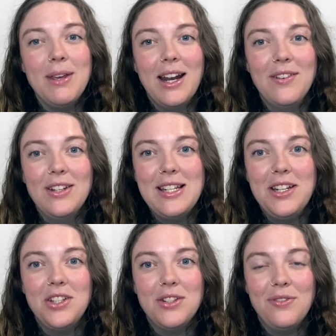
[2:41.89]
kind of a
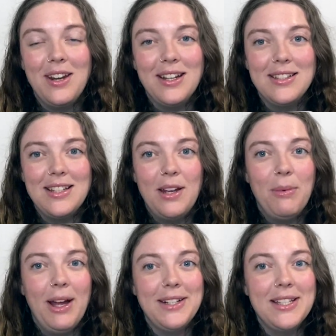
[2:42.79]
niche fantasy,
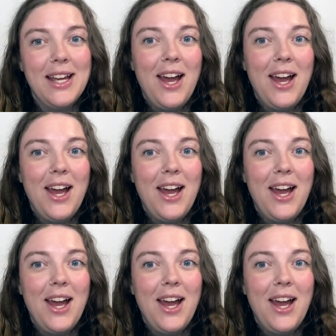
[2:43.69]
but